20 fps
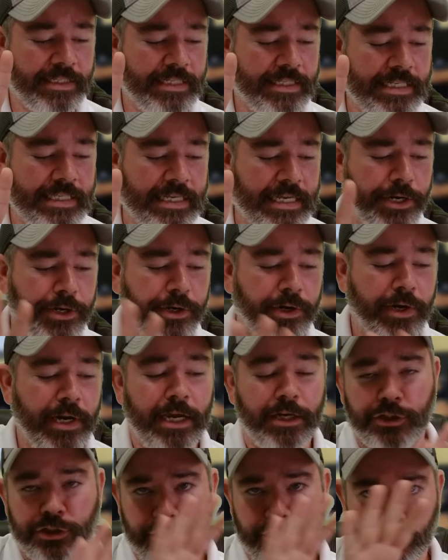to the
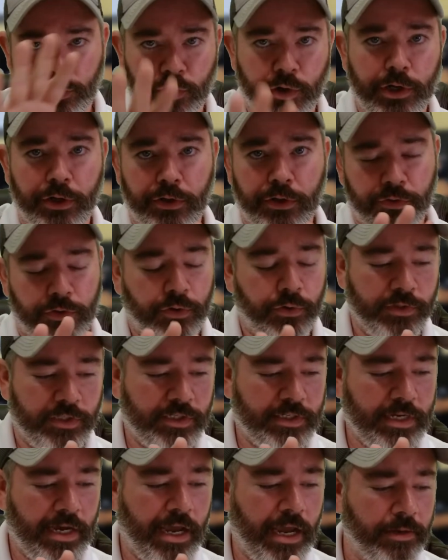internet during those
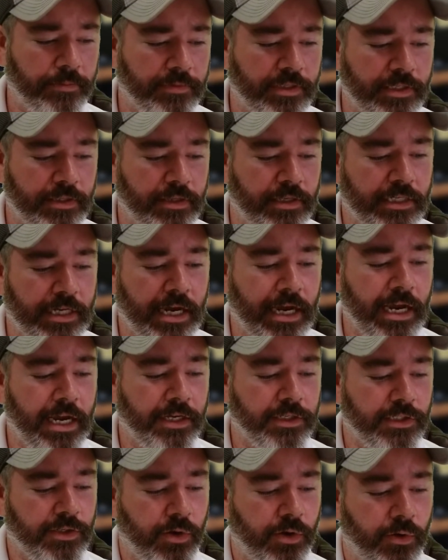times of the day.
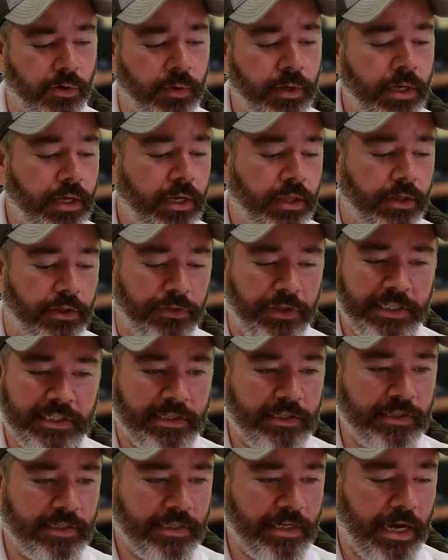So this
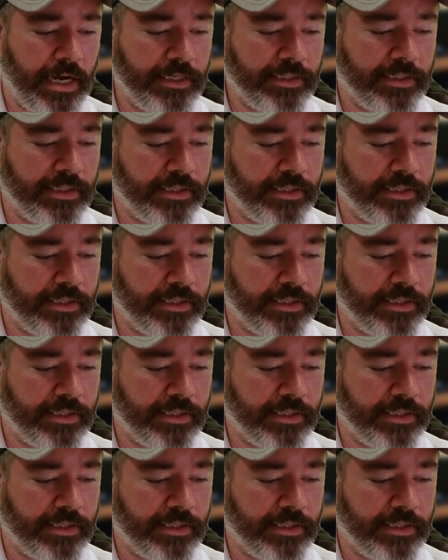is nice.